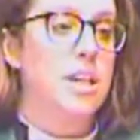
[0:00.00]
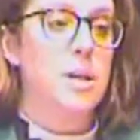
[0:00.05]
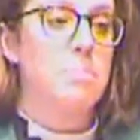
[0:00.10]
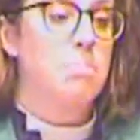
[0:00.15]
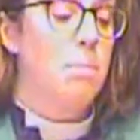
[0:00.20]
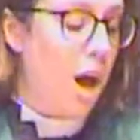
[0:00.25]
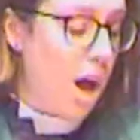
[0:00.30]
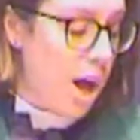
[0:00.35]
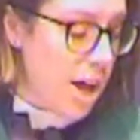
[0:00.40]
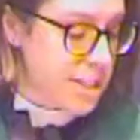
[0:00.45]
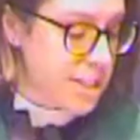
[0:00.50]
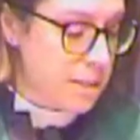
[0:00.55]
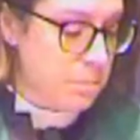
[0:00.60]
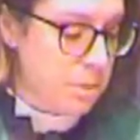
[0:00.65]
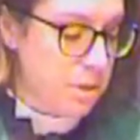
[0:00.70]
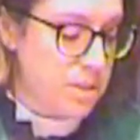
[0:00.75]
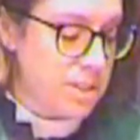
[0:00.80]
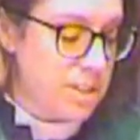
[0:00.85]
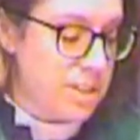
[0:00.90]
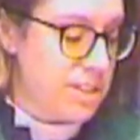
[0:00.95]

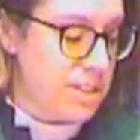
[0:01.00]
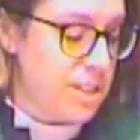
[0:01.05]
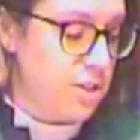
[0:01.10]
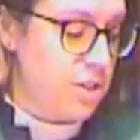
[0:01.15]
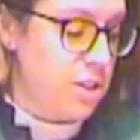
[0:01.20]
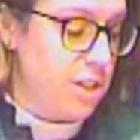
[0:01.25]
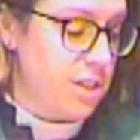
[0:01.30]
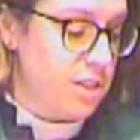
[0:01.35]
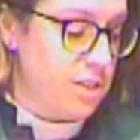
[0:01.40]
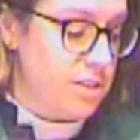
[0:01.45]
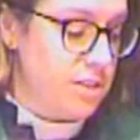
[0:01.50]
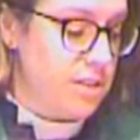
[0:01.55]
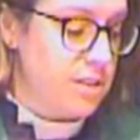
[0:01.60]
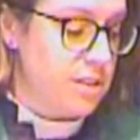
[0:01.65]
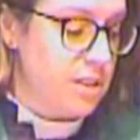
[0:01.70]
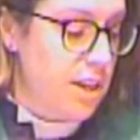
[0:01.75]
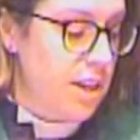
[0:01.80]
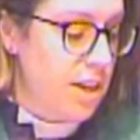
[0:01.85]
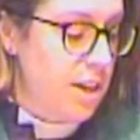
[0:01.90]
impossible decisions